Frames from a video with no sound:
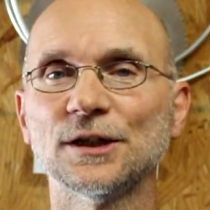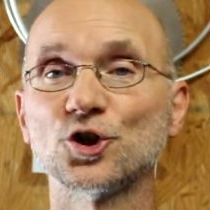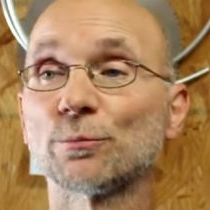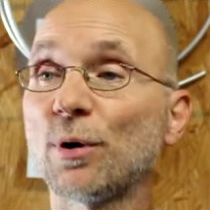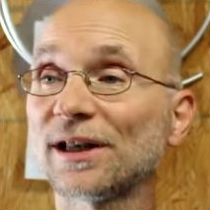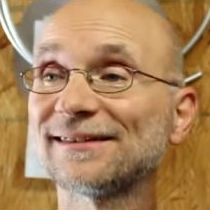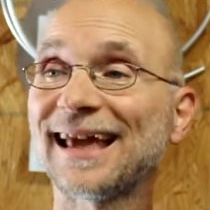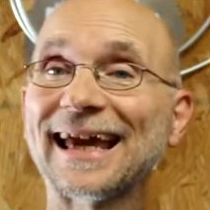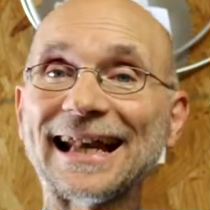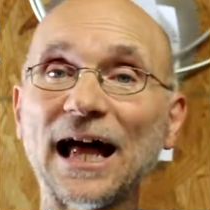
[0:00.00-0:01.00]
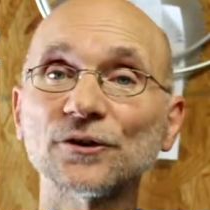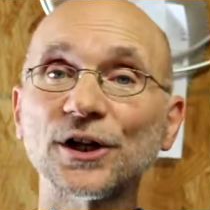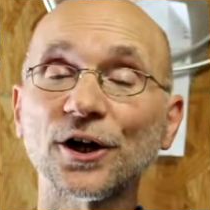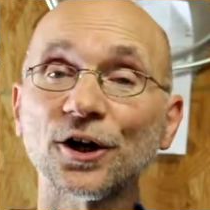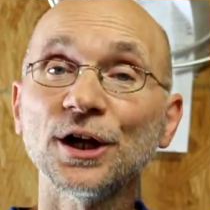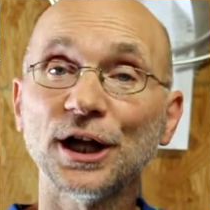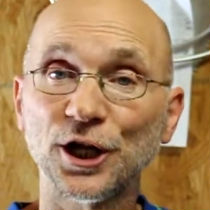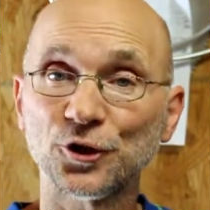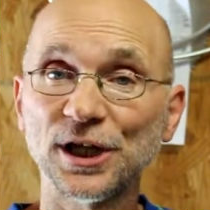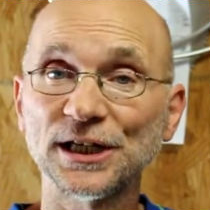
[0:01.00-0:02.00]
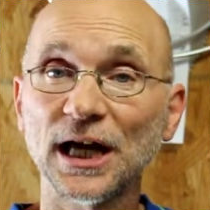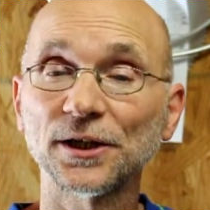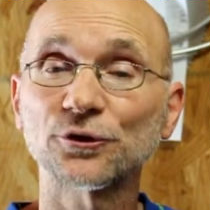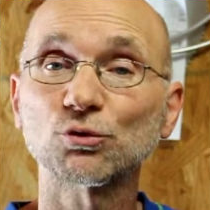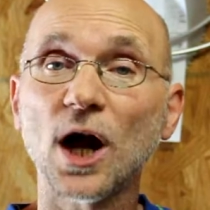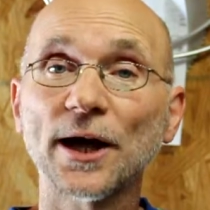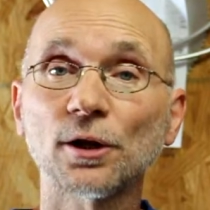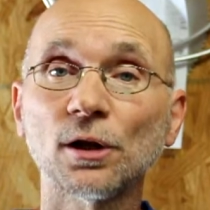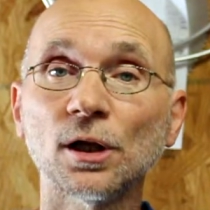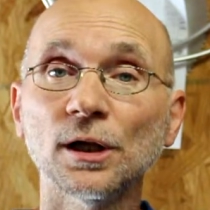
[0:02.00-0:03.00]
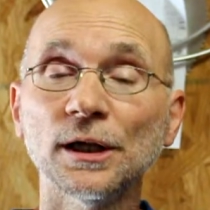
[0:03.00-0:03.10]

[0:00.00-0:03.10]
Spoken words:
Your butt is hanging out there, you're getting on the throttle,